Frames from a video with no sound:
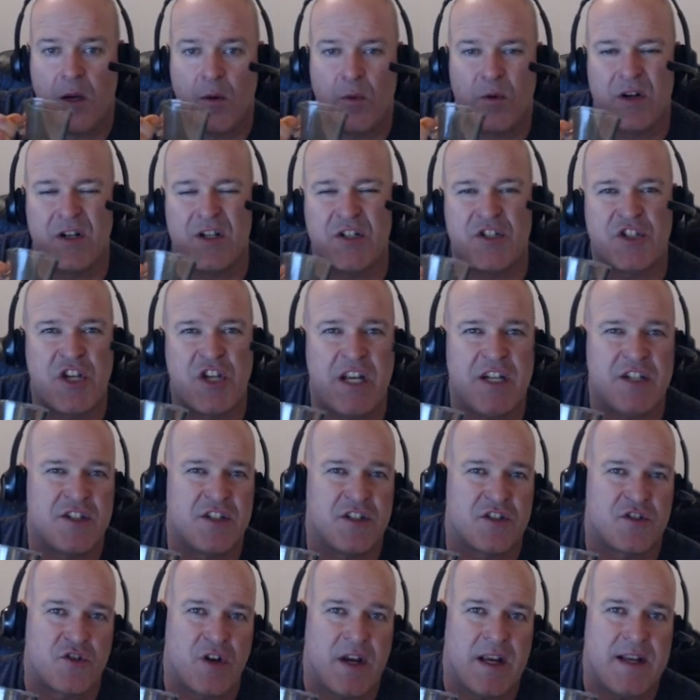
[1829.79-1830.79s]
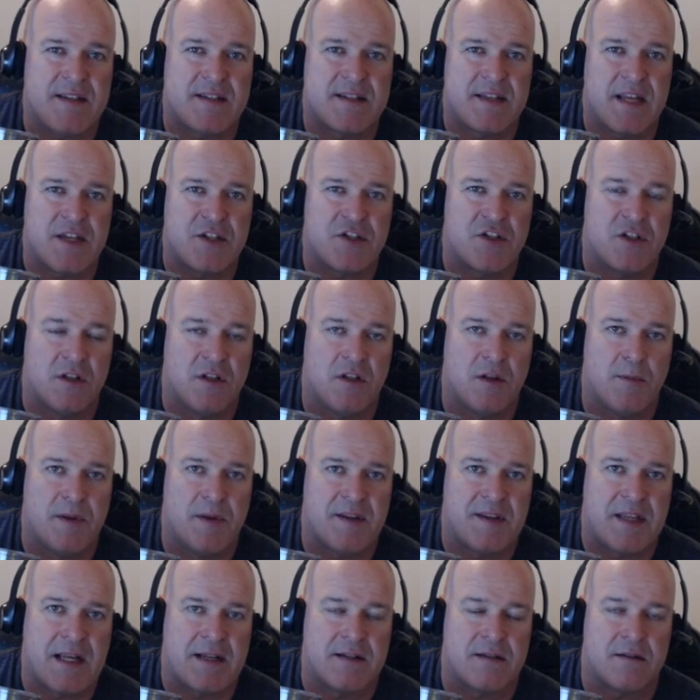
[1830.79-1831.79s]
We're going to change the train station a little
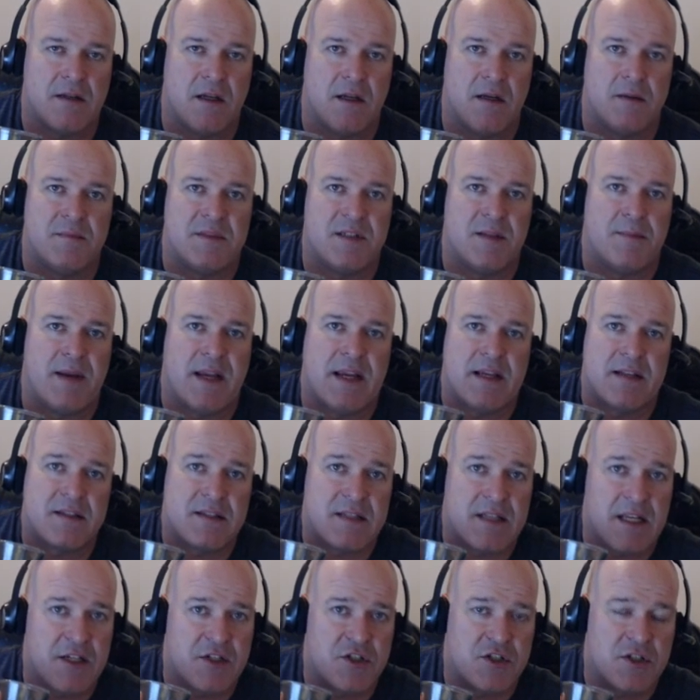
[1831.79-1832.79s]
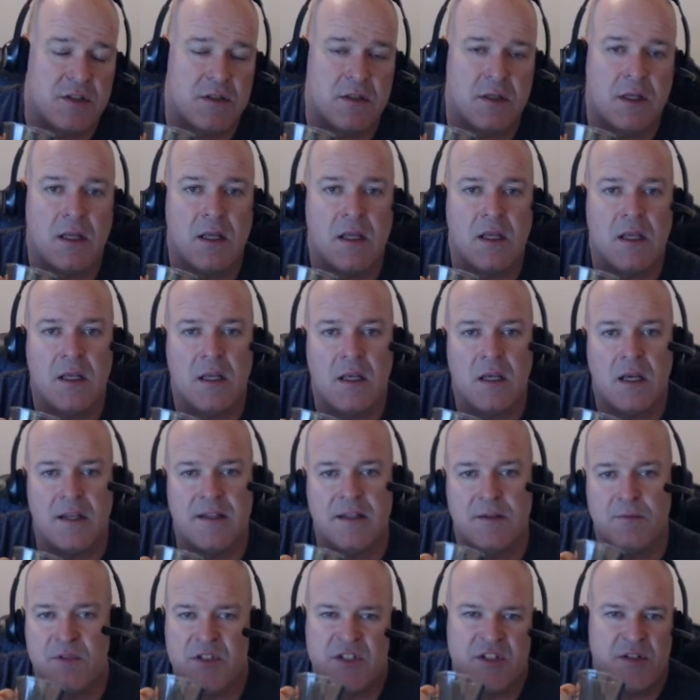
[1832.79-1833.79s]
bit, that demand station,
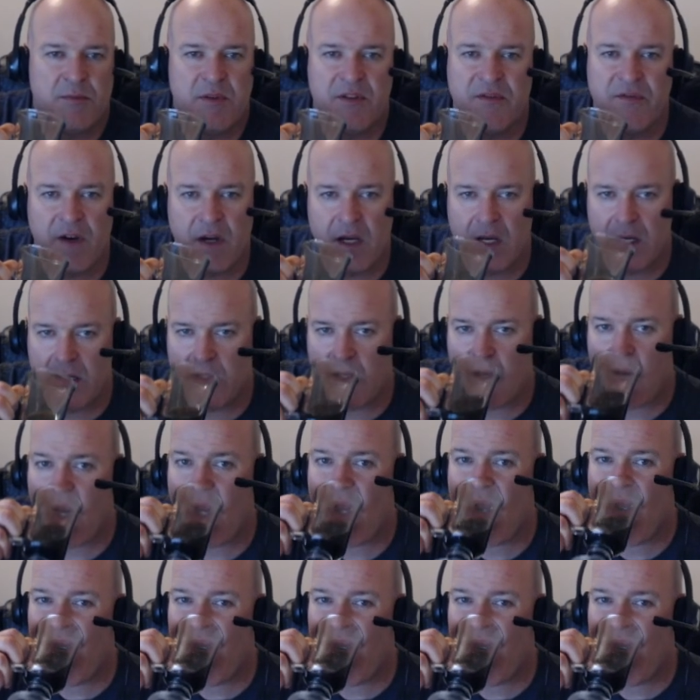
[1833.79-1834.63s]
and then we should be fine.